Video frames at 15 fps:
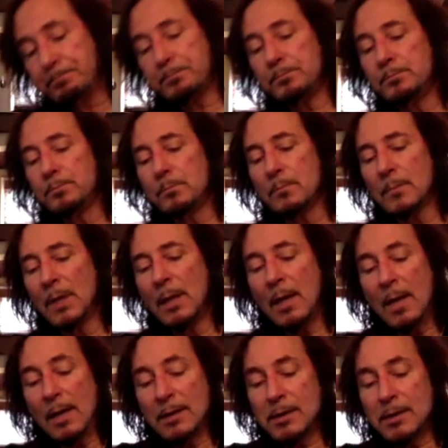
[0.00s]
Mm-hmm.
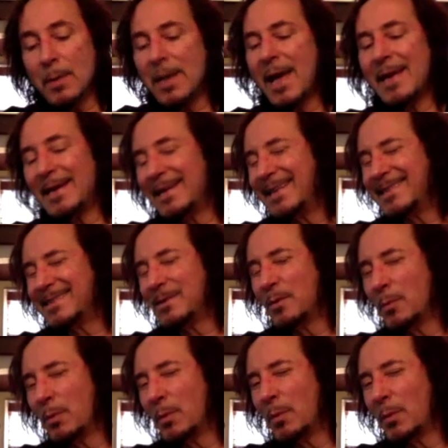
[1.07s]
So again,
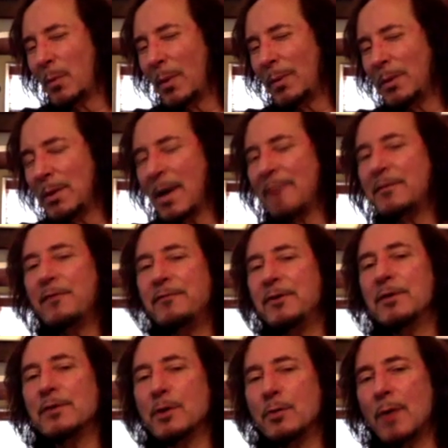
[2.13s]
you have to
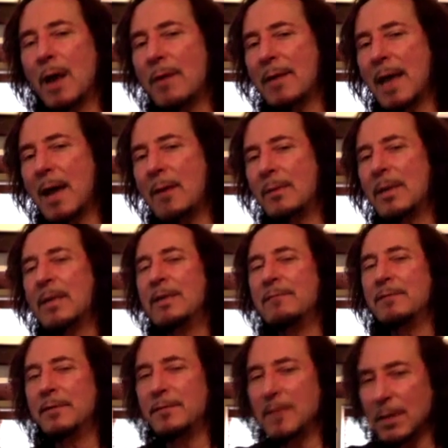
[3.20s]
feel the crowd out. And if
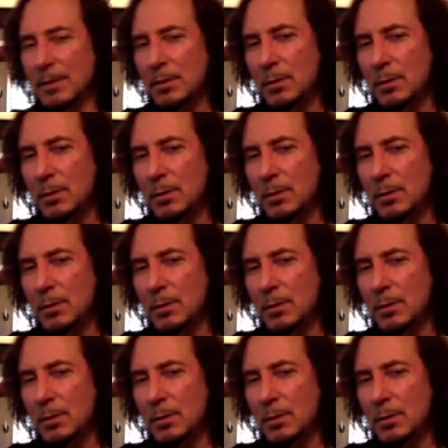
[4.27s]
you think